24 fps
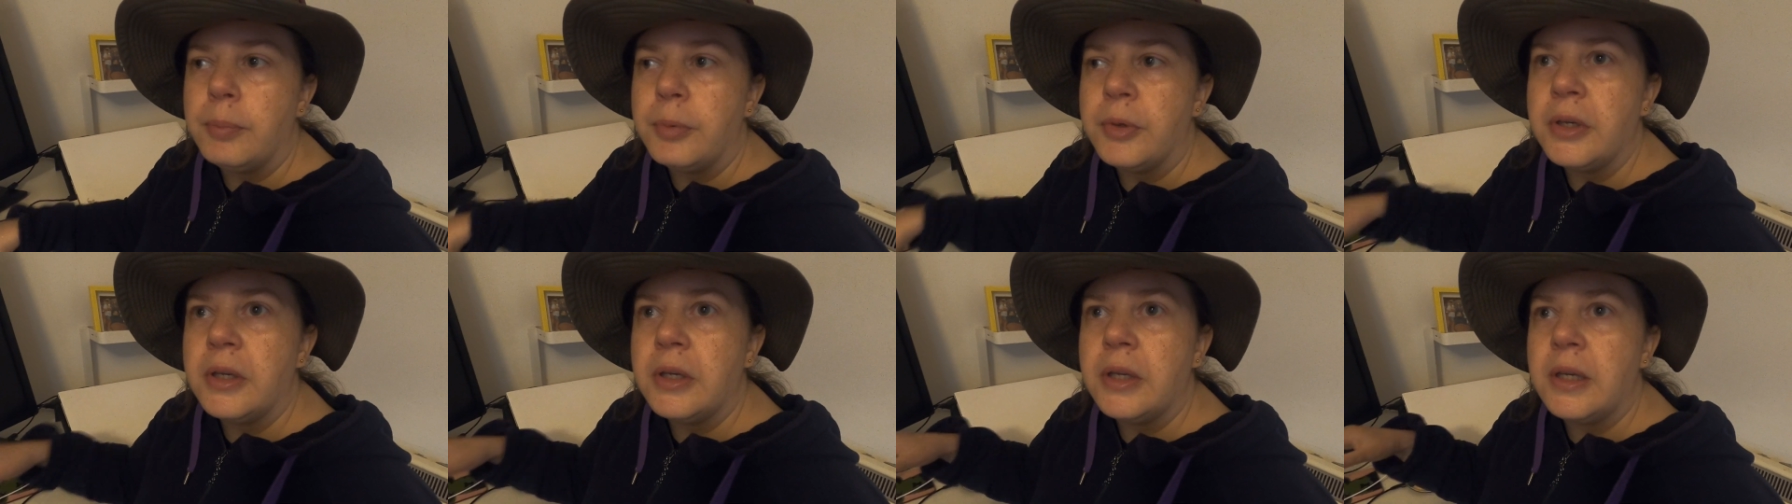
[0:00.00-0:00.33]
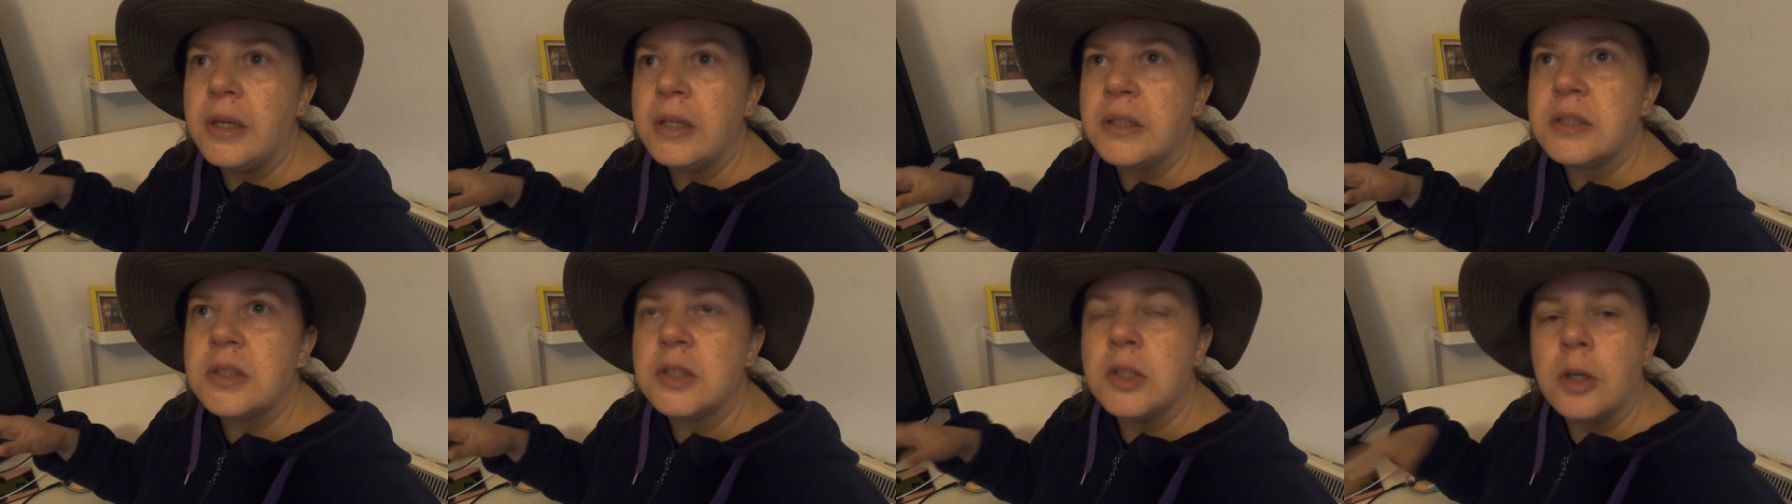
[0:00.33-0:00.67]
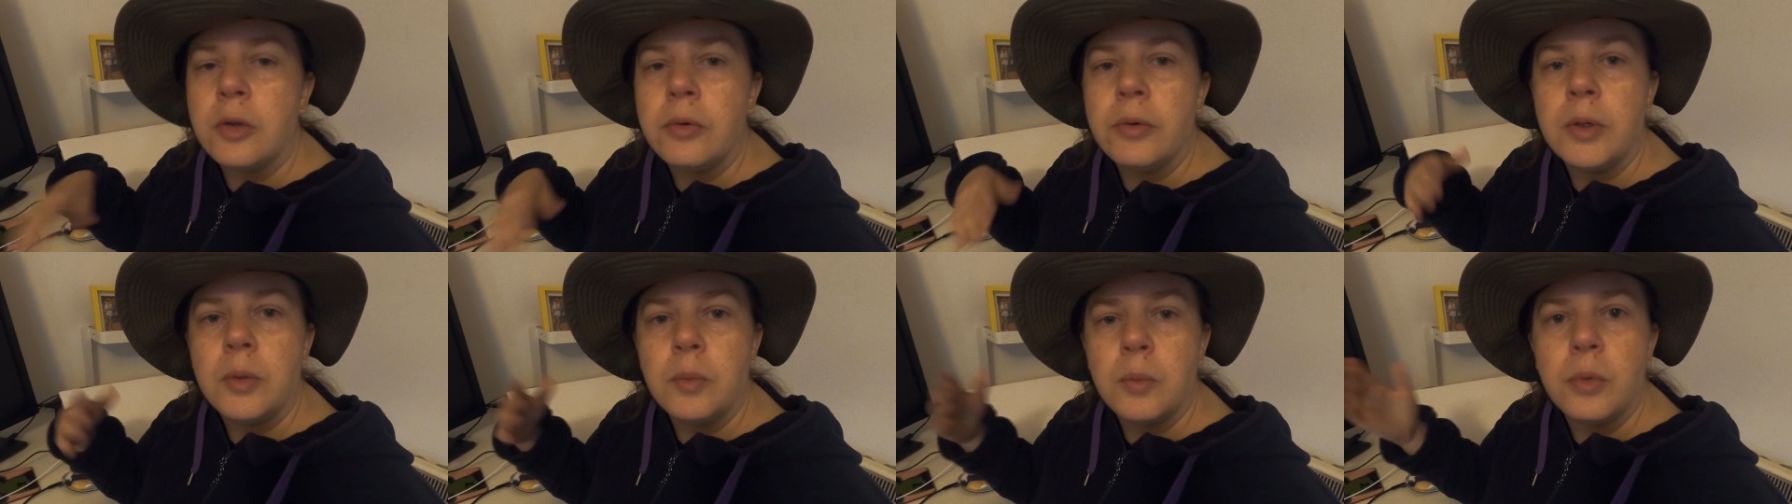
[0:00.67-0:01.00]
but it's
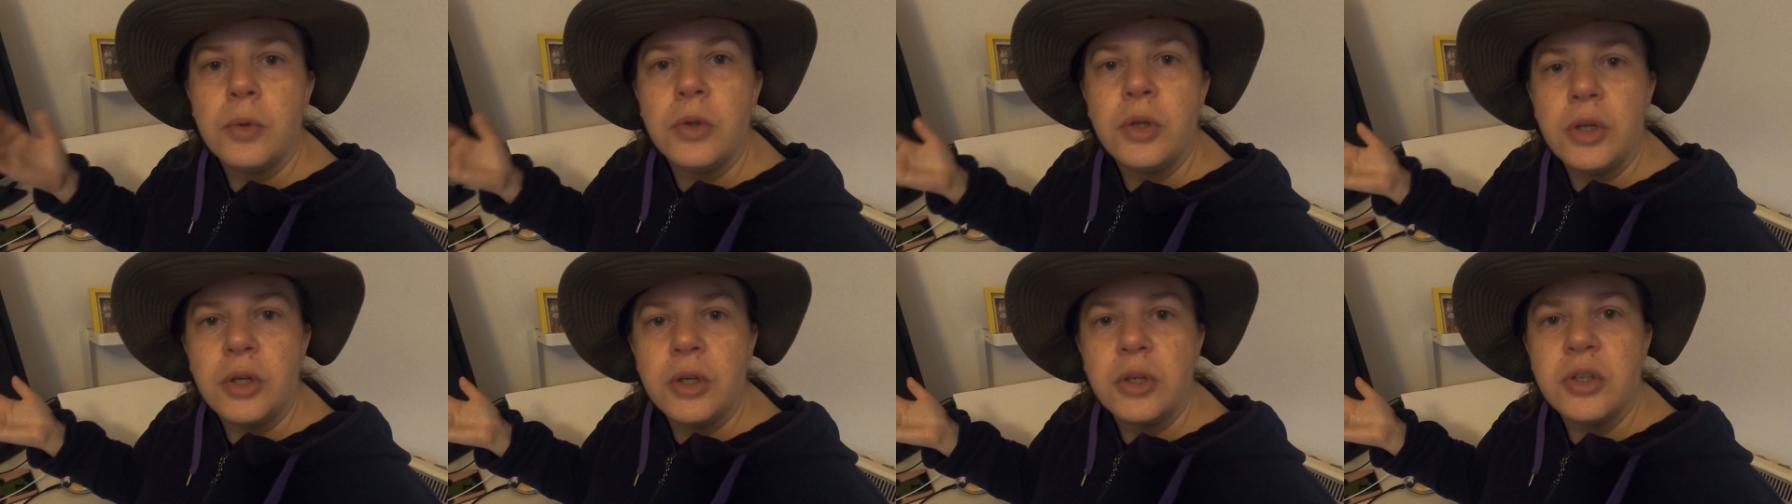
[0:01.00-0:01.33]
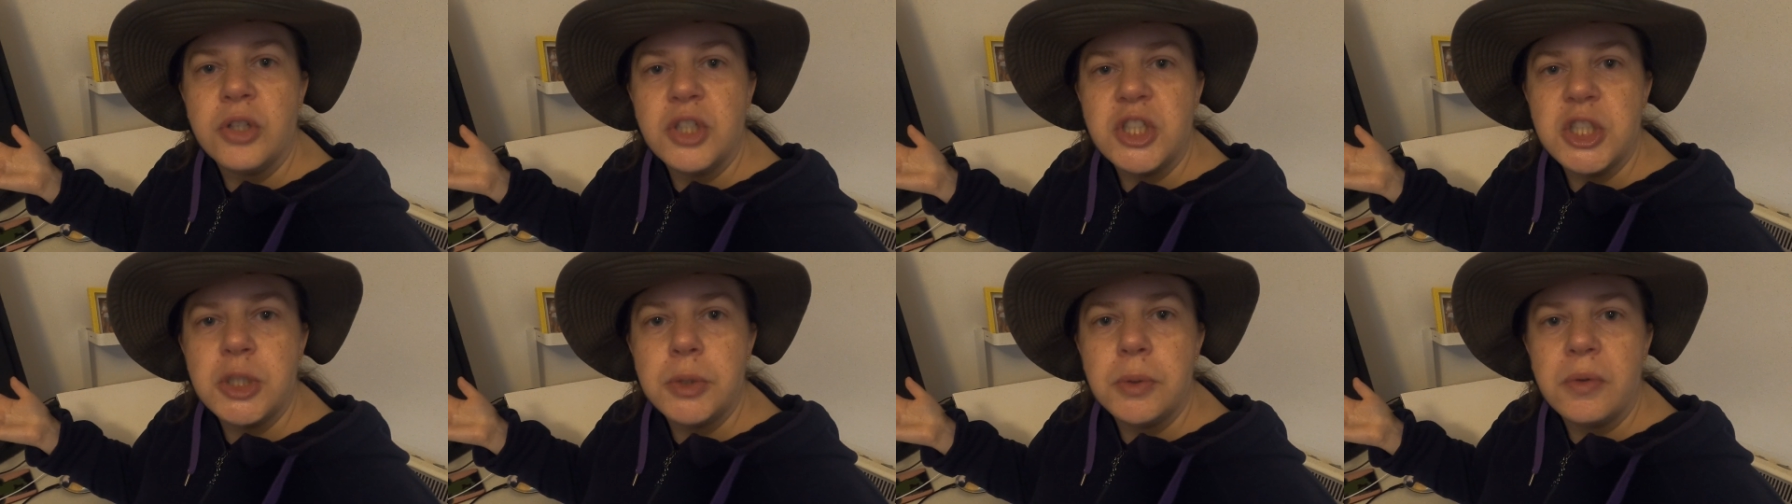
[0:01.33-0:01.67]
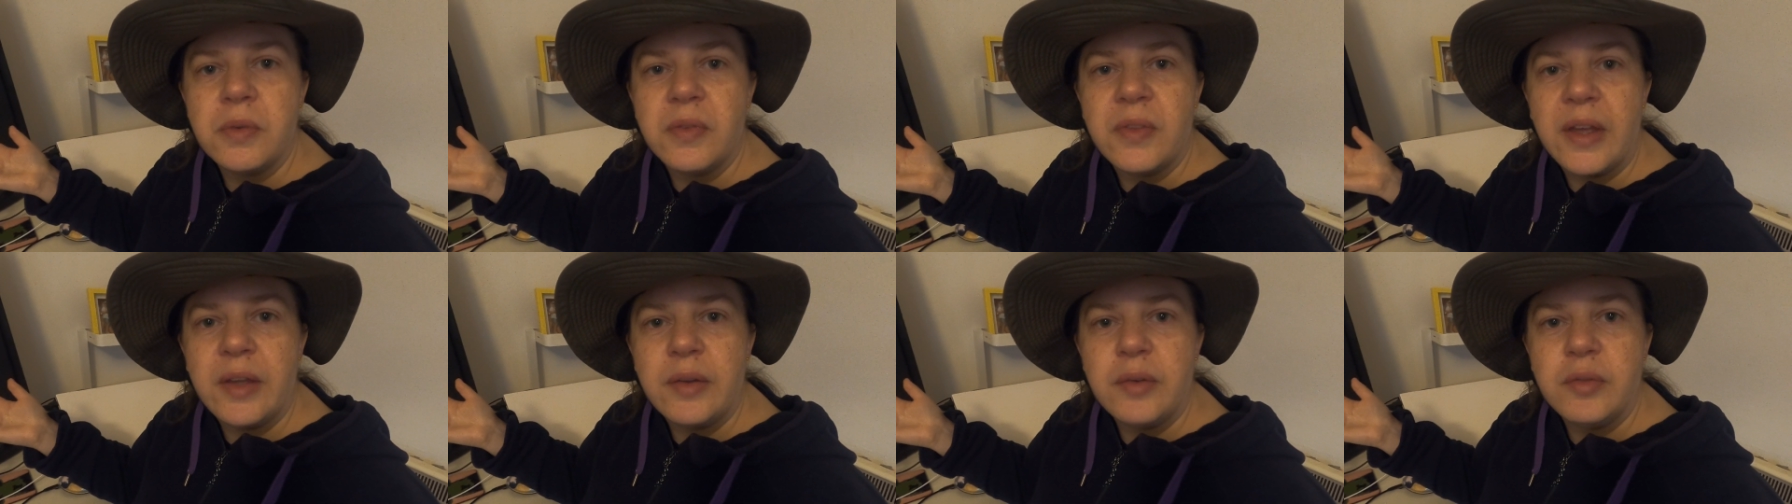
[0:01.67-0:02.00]
knowing what you're going to do
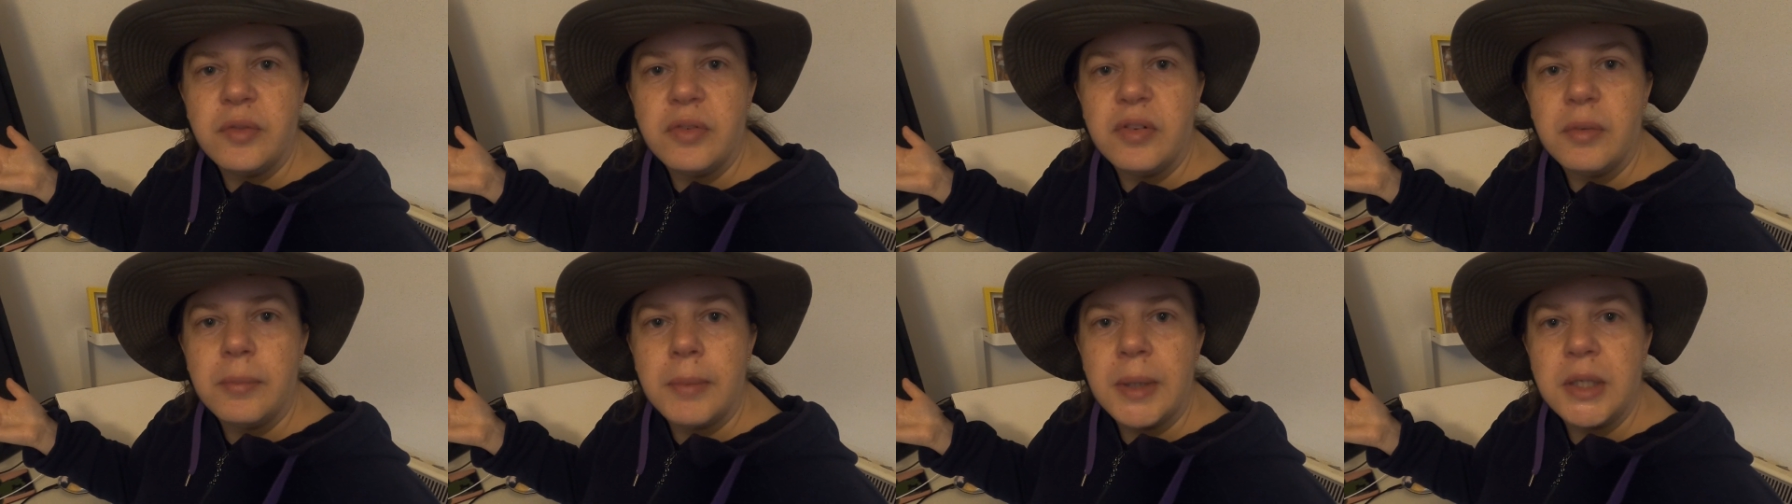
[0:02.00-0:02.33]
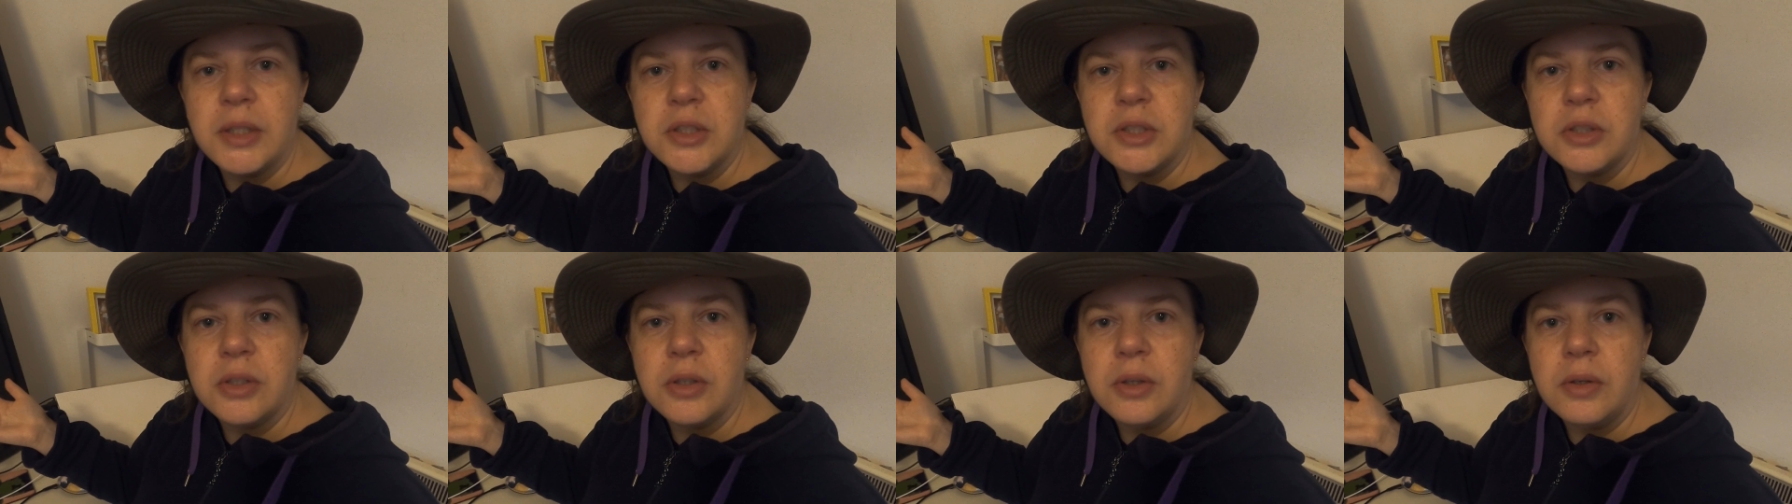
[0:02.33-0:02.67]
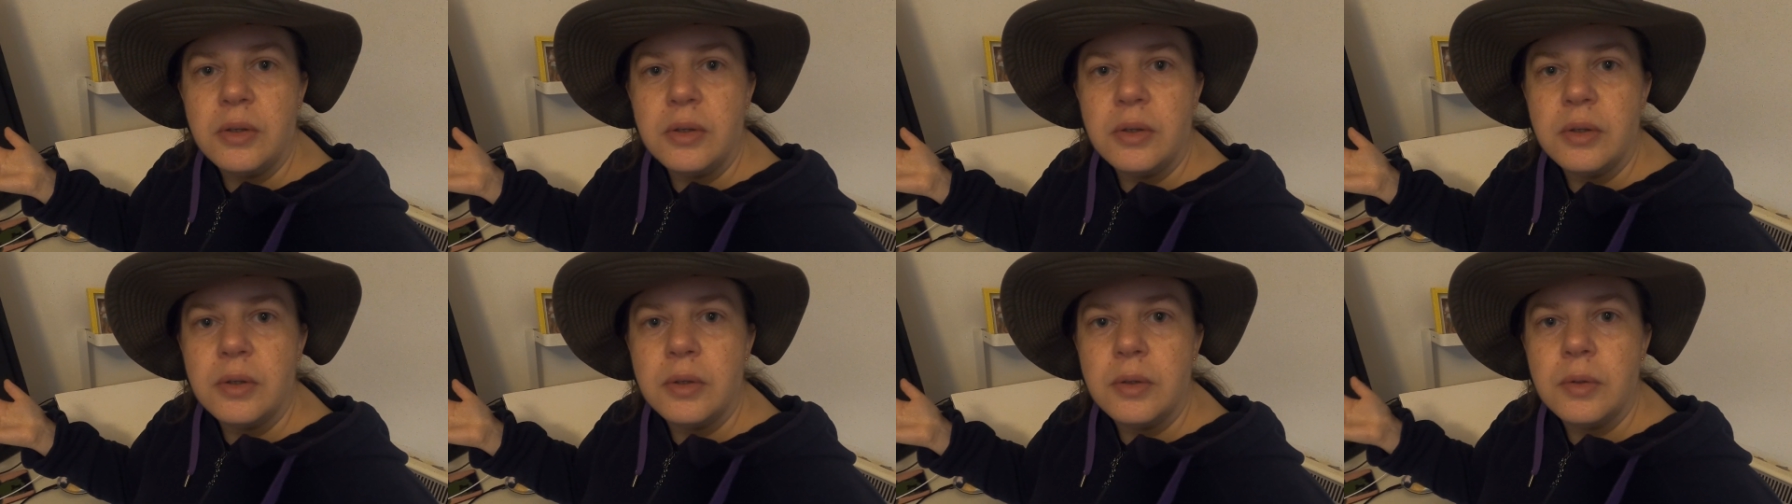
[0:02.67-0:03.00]
with that
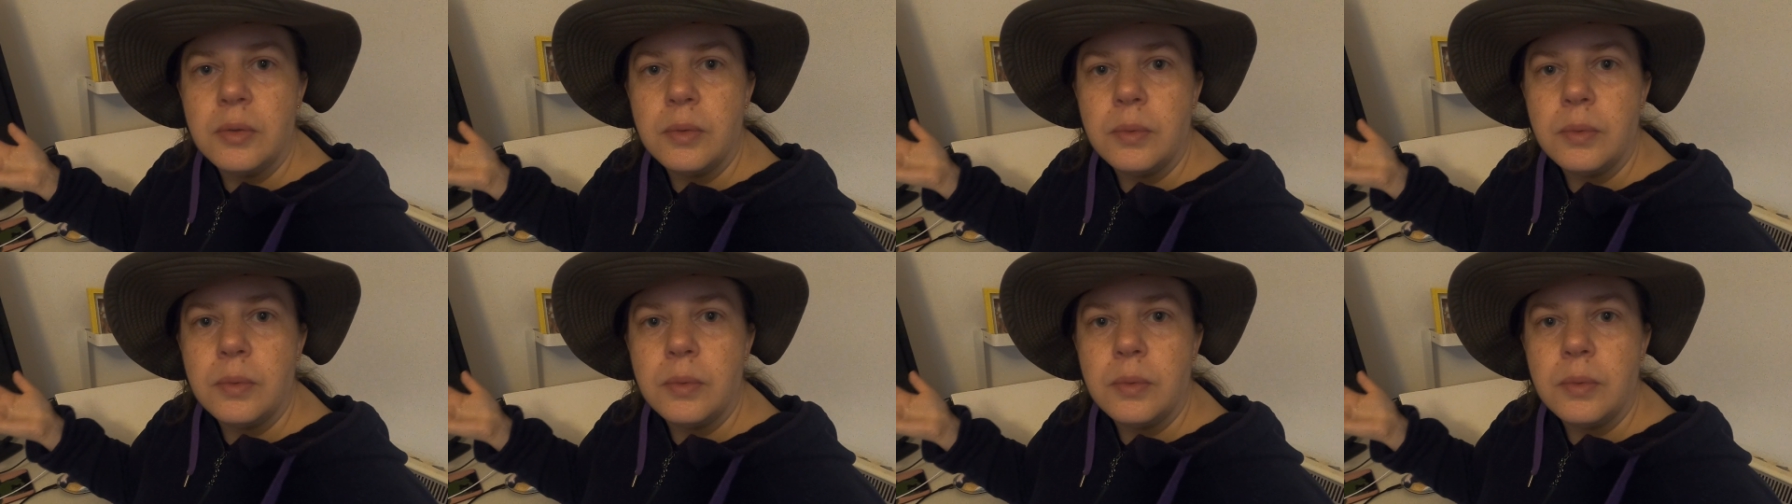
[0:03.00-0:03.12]
information